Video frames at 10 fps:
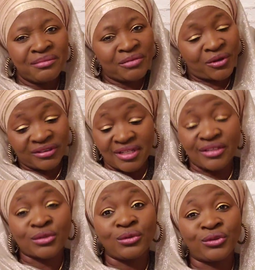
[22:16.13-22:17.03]
because there
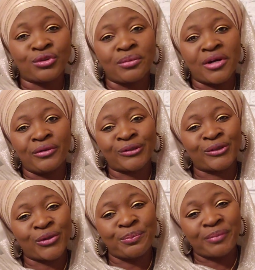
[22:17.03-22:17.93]
is school tomorrow.
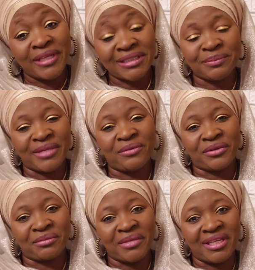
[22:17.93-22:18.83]
So please bear
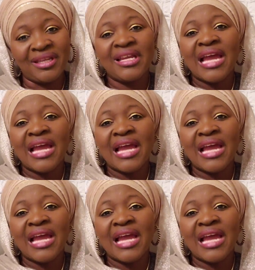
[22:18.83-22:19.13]
with me.